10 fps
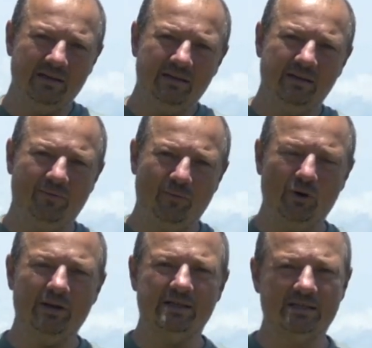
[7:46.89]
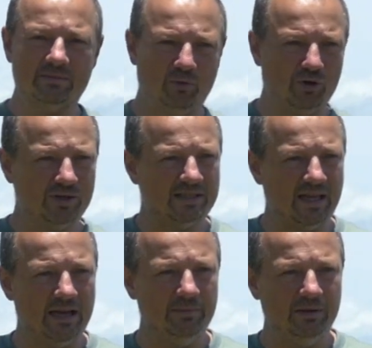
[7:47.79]
the foil it's more
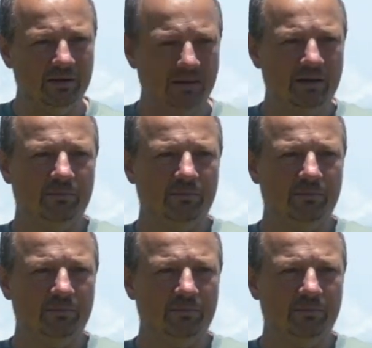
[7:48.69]
stable,